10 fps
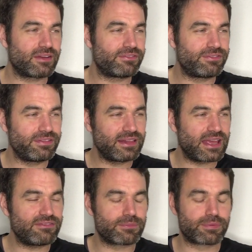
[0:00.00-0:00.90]

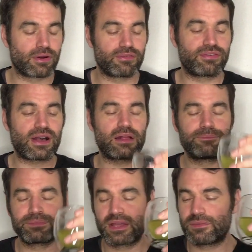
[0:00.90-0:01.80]
flavor
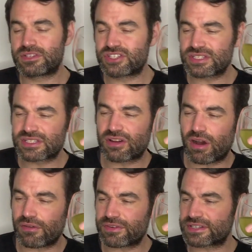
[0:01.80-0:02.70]
profile, which just
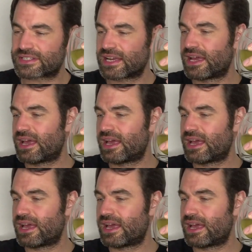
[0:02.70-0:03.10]
covers